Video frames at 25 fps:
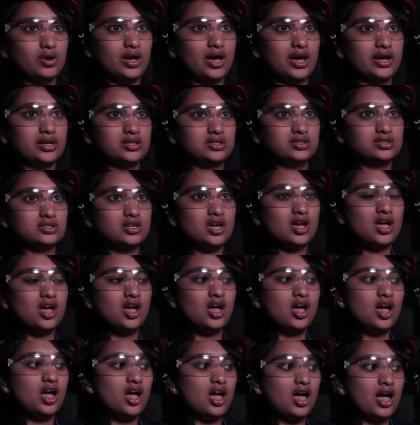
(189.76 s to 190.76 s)
and
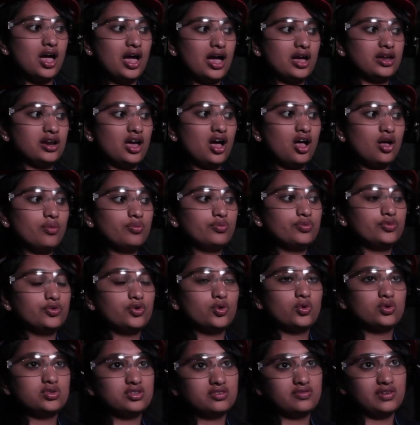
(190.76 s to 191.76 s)
and help
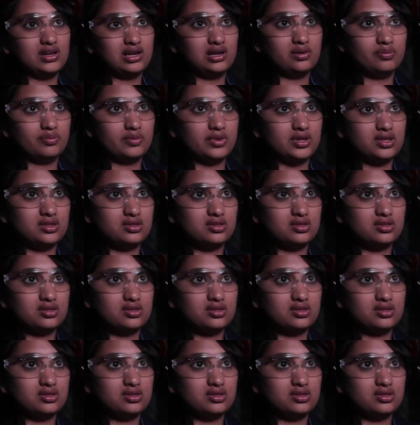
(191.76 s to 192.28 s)
your development.